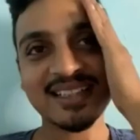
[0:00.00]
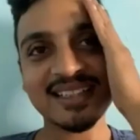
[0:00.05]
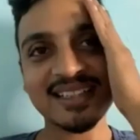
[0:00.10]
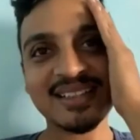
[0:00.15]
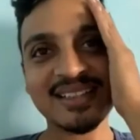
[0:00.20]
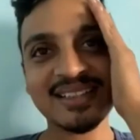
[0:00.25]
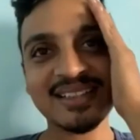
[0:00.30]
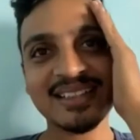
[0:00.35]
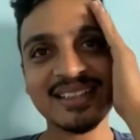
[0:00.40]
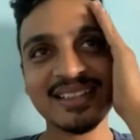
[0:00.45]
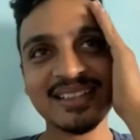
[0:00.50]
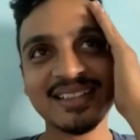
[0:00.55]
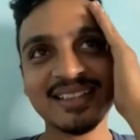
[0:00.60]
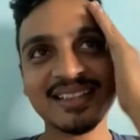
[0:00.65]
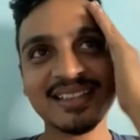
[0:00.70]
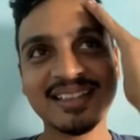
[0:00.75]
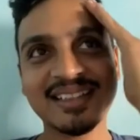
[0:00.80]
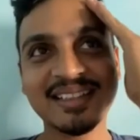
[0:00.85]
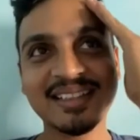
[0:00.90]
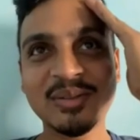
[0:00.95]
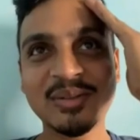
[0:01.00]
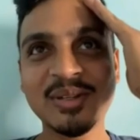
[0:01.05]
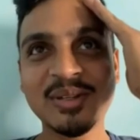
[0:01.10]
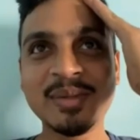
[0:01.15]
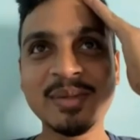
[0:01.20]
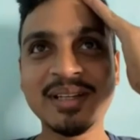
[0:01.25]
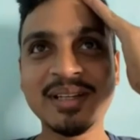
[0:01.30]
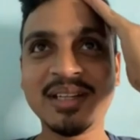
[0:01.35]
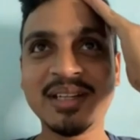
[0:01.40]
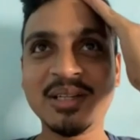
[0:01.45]
It will be
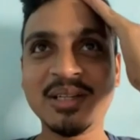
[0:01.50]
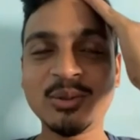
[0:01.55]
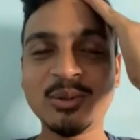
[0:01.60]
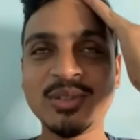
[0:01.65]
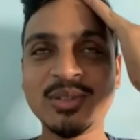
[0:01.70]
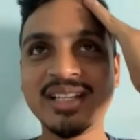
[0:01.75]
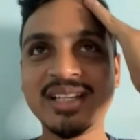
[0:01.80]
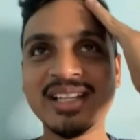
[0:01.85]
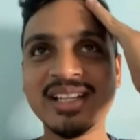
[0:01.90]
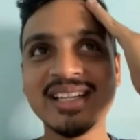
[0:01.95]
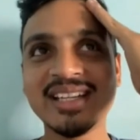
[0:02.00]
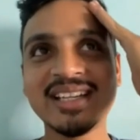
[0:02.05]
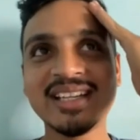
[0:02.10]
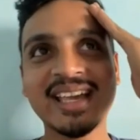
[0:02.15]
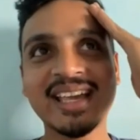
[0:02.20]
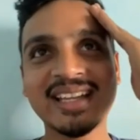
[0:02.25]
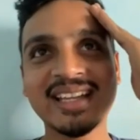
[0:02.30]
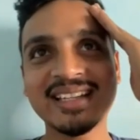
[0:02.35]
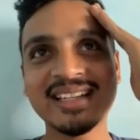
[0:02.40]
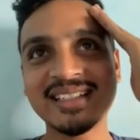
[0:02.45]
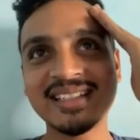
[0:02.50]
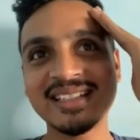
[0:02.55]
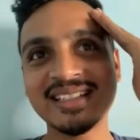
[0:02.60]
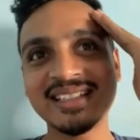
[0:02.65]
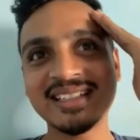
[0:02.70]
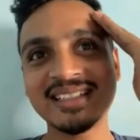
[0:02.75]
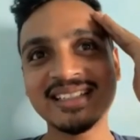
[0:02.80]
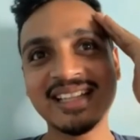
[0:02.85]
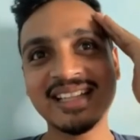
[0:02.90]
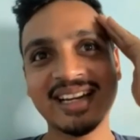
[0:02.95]
a new city, and
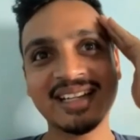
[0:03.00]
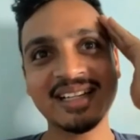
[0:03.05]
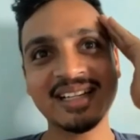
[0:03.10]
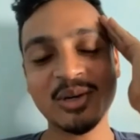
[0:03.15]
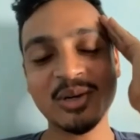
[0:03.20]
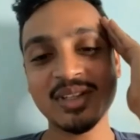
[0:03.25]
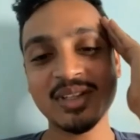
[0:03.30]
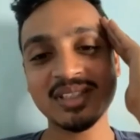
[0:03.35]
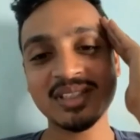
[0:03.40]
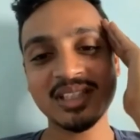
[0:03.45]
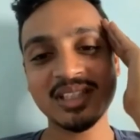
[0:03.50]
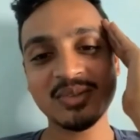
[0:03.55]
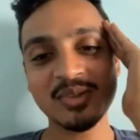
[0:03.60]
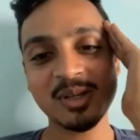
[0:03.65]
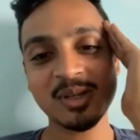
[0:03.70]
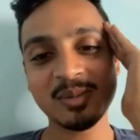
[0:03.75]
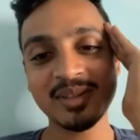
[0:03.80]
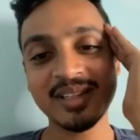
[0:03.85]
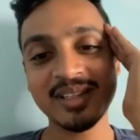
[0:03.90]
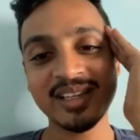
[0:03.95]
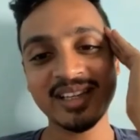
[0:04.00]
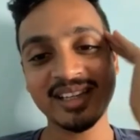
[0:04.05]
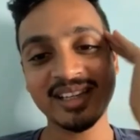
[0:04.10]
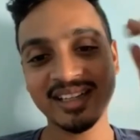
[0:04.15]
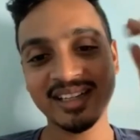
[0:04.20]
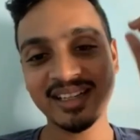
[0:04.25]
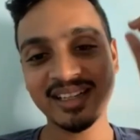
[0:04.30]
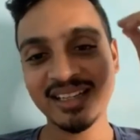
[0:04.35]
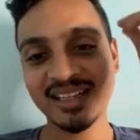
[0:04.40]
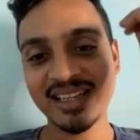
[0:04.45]
that nervousness will be there,
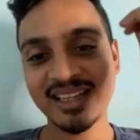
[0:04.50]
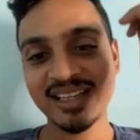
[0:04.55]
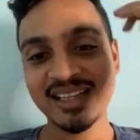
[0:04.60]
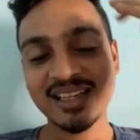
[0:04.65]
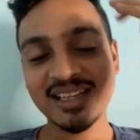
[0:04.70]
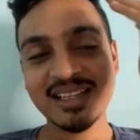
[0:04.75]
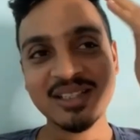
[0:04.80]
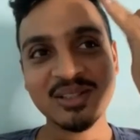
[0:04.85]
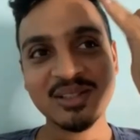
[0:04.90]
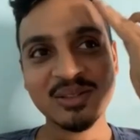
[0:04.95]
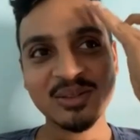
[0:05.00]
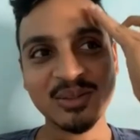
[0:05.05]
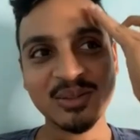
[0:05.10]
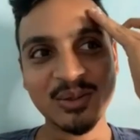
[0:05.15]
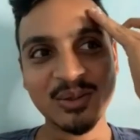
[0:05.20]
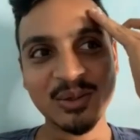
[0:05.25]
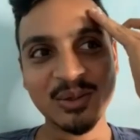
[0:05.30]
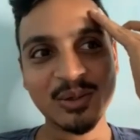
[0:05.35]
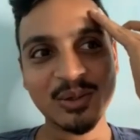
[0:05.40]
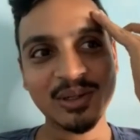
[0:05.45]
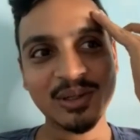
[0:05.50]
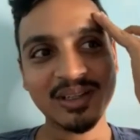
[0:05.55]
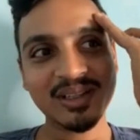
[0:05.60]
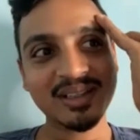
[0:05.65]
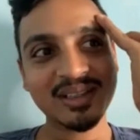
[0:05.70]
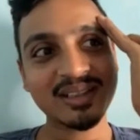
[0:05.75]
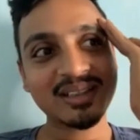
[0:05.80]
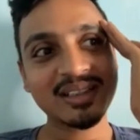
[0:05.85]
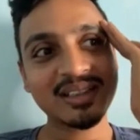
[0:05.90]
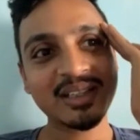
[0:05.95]
so
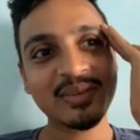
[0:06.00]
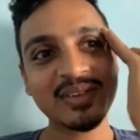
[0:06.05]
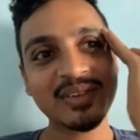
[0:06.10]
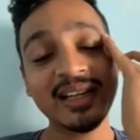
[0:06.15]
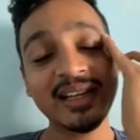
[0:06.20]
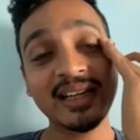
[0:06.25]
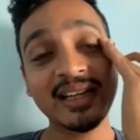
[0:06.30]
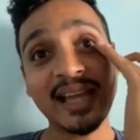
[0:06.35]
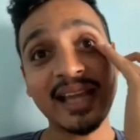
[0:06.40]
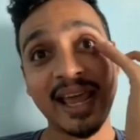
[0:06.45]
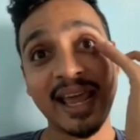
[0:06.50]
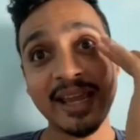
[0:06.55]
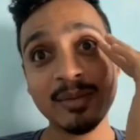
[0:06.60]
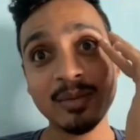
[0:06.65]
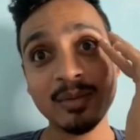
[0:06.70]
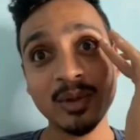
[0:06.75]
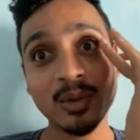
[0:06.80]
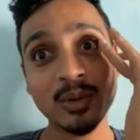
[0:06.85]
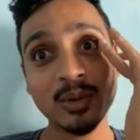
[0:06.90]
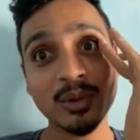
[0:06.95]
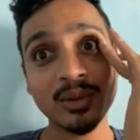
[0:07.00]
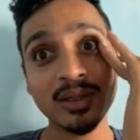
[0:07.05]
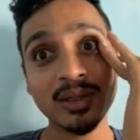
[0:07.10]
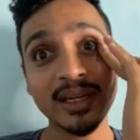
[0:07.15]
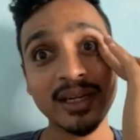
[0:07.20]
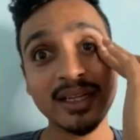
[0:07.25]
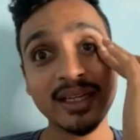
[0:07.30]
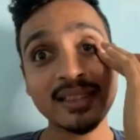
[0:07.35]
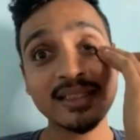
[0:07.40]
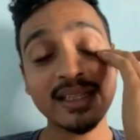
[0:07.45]
it will take time to
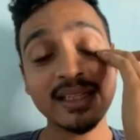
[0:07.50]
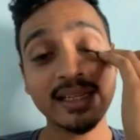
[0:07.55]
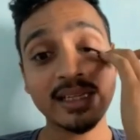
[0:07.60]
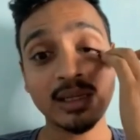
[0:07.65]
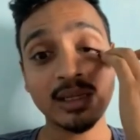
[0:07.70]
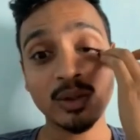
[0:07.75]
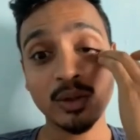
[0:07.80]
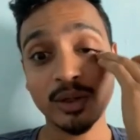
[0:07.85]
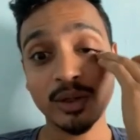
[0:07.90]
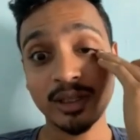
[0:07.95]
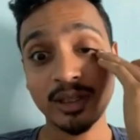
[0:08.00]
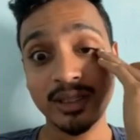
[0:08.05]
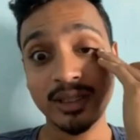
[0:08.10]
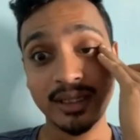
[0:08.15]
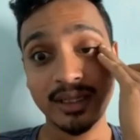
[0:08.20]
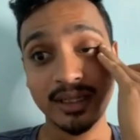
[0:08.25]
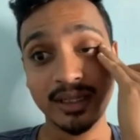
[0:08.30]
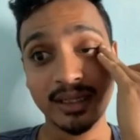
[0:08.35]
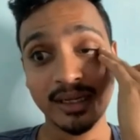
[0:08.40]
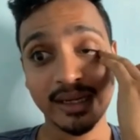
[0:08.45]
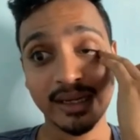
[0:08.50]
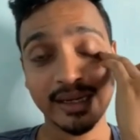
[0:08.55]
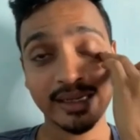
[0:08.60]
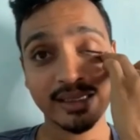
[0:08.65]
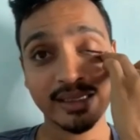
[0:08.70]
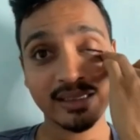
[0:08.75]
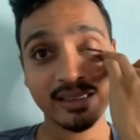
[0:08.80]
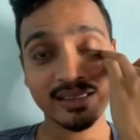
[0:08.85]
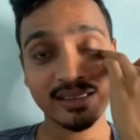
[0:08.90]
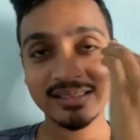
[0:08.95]
get settled over there,
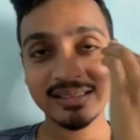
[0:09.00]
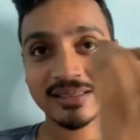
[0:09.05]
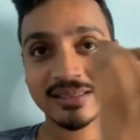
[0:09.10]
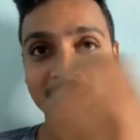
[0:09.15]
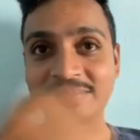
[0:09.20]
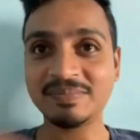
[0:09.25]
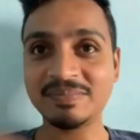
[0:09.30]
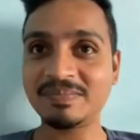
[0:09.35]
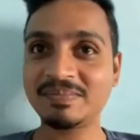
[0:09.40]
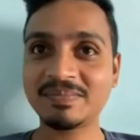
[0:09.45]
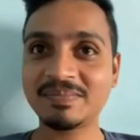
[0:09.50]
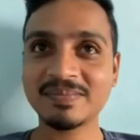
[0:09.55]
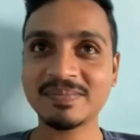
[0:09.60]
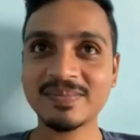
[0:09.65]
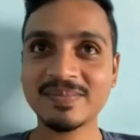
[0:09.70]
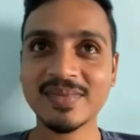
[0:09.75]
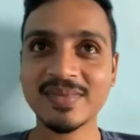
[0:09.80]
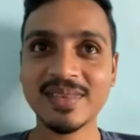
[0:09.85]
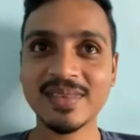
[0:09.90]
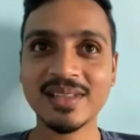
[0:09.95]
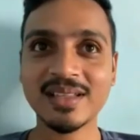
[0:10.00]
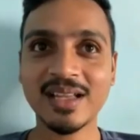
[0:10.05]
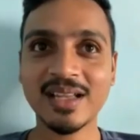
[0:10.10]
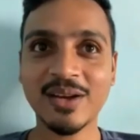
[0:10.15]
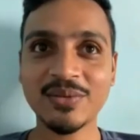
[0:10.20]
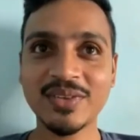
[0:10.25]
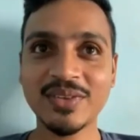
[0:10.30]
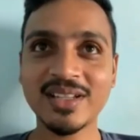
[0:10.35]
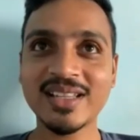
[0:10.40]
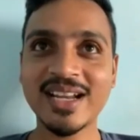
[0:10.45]
and
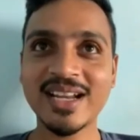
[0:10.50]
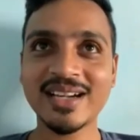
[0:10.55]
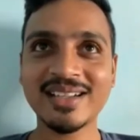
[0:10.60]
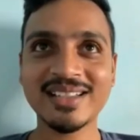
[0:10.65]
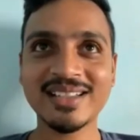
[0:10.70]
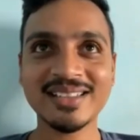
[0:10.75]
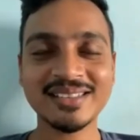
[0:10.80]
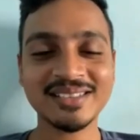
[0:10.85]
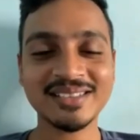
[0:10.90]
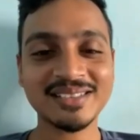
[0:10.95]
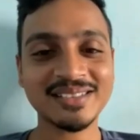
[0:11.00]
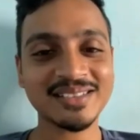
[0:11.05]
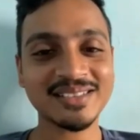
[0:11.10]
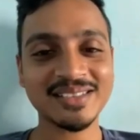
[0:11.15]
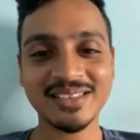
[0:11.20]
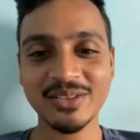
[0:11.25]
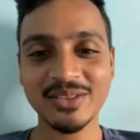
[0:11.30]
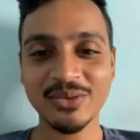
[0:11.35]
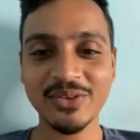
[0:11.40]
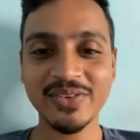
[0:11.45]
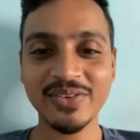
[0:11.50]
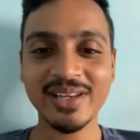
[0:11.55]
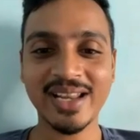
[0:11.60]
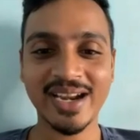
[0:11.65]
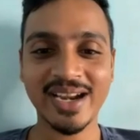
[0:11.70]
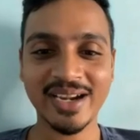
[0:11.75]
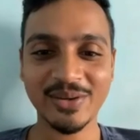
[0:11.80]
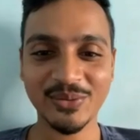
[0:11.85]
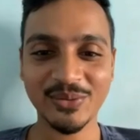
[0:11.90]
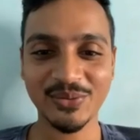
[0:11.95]
after that we will
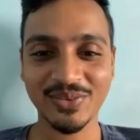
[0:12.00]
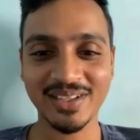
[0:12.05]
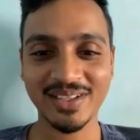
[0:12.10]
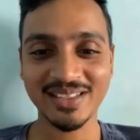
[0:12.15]
have fun.